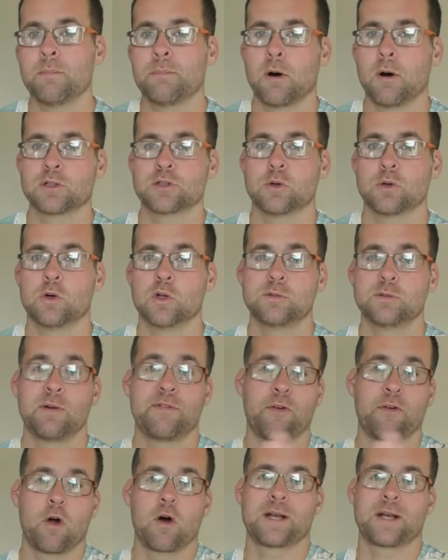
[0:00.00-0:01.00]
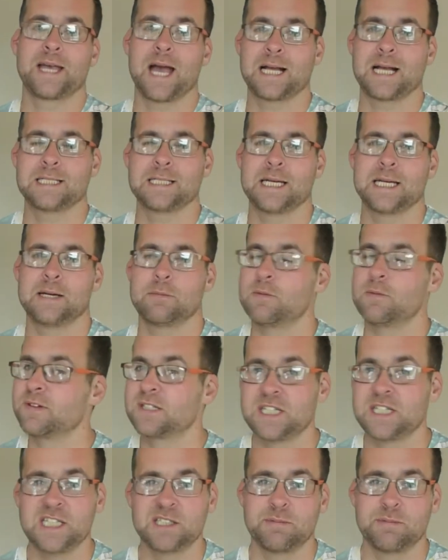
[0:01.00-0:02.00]
in bottles before I kegged it with a
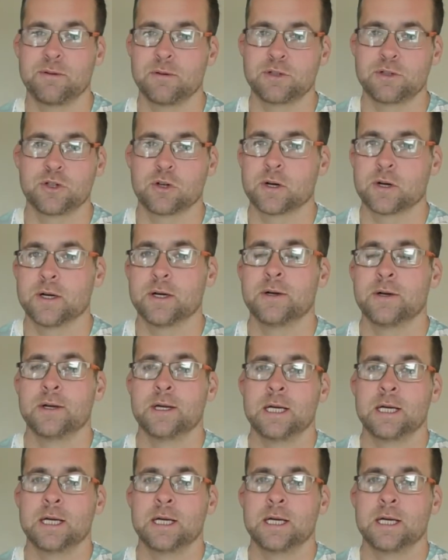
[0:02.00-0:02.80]
teaspoon of sugar.